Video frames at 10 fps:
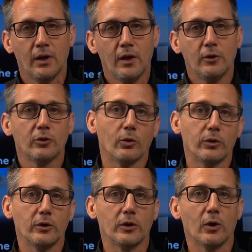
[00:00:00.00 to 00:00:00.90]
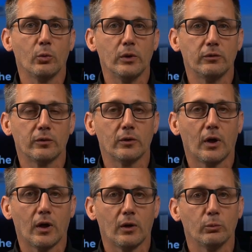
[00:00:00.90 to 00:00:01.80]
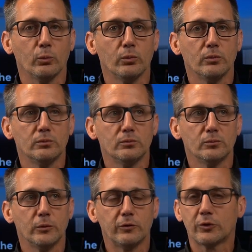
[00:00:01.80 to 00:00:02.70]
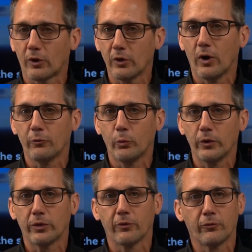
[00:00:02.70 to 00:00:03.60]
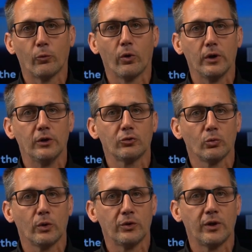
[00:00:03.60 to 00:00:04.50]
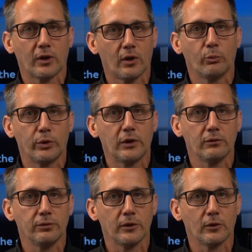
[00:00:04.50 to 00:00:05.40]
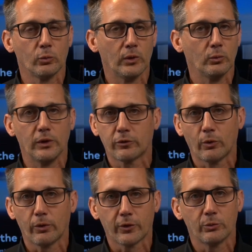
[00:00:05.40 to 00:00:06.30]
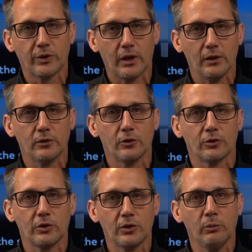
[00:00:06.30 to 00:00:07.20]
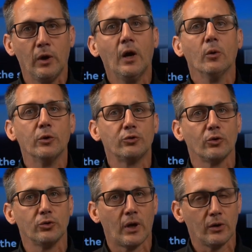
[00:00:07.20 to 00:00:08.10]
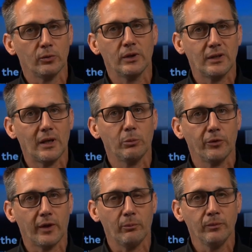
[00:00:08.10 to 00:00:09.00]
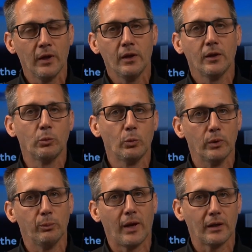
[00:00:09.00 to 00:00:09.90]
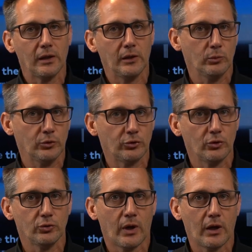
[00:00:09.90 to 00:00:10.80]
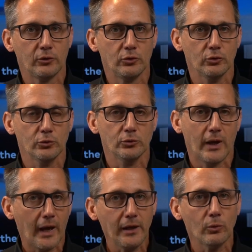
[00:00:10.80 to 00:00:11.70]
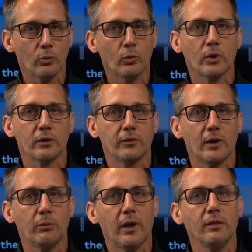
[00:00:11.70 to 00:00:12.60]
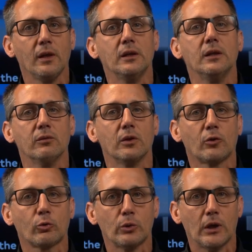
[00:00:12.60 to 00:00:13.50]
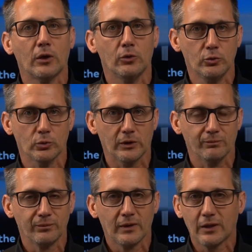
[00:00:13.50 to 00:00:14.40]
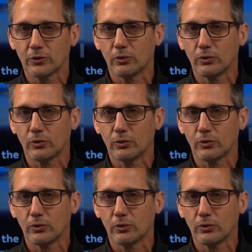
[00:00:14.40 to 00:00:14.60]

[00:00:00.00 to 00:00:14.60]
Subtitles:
So there you go. We've started off with the 4 initial ones that come pre-configured when we throw a thermostat into your system. We showed you how to enable them. Then we went back in and we showed you how to edit one of them and then even create a new one. That's